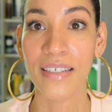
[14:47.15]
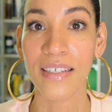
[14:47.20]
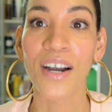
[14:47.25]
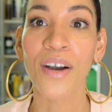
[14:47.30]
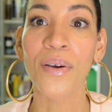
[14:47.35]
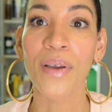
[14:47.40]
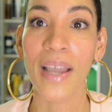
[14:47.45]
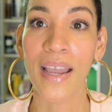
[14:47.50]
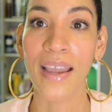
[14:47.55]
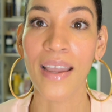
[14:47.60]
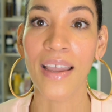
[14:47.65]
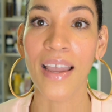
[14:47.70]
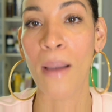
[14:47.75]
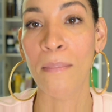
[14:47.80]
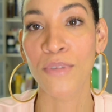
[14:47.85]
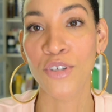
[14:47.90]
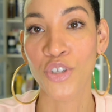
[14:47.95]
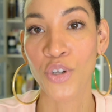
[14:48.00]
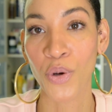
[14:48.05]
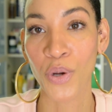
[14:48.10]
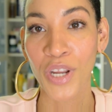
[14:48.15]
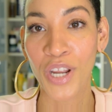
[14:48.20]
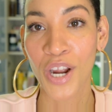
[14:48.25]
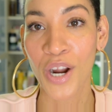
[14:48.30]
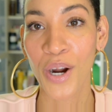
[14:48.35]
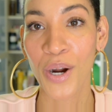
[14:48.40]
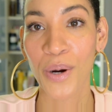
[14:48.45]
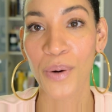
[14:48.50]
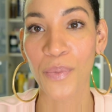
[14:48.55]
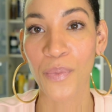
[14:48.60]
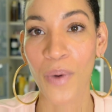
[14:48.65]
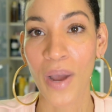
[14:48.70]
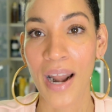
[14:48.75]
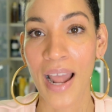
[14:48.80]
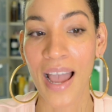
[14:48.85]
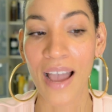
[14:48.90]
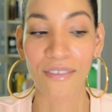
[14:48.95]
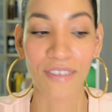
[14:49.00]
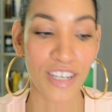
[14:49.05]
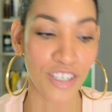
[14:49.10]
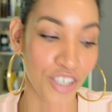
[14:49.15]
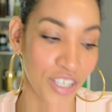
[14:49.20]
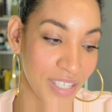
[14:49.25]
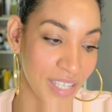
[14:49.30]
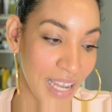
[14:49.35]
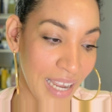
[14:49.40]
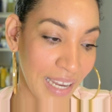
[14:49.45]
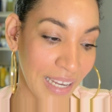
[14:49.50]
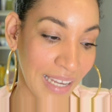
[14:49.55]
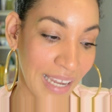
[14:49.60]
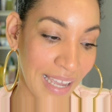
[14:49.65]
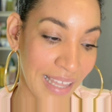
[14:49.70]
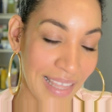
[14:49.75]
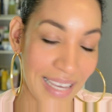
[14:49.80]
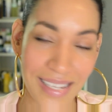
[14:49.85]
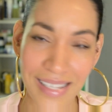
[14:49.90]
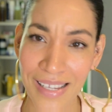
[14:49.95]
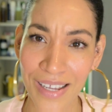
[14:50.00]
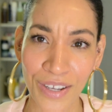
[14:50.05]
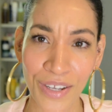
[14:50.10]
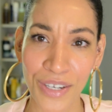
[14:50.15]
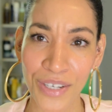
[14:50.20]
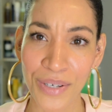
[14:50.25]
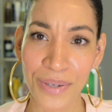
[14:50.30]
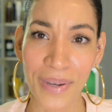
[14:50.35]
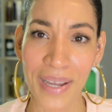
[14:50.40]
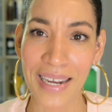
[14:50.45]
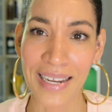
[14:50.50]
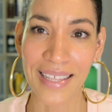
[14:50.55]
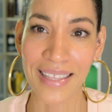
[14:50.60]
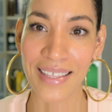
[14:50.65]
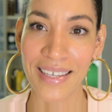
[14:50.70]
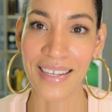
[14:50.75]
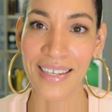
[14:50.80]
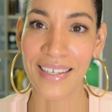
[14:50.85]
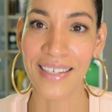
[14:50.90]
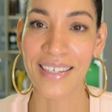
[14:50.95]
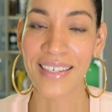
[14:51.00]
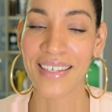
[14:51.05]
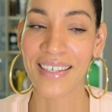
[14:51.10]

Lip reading: Okay. I'm showing her what I have and she's like, yeah, that's not gonna do anything.